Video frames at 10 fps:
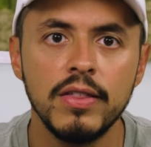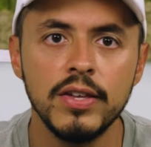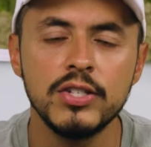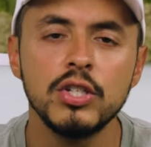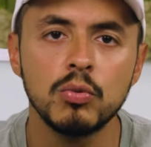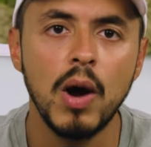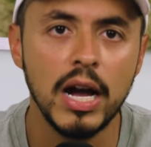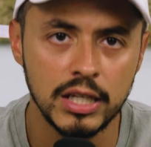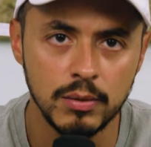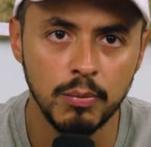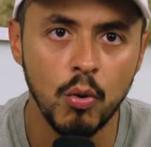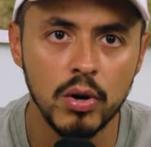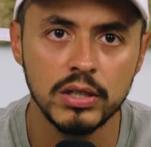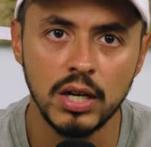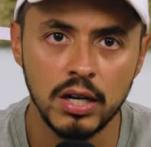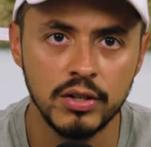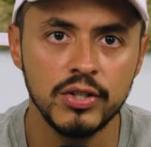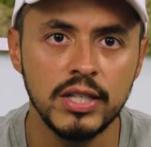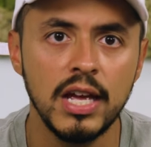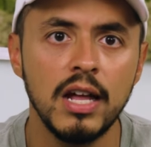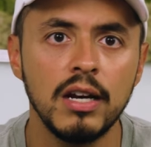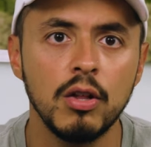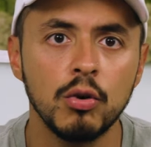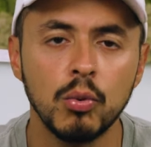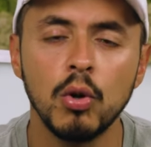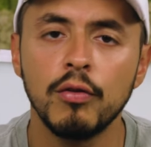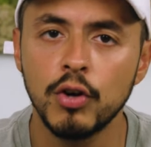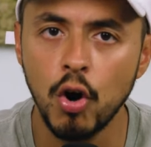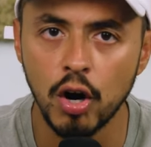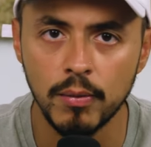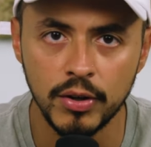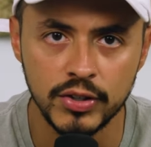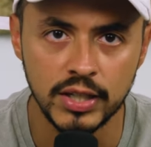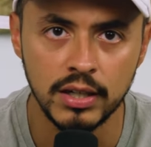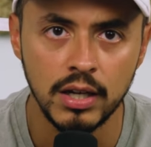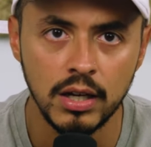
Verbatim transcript: This is why it's important to understand the role of your hormones. And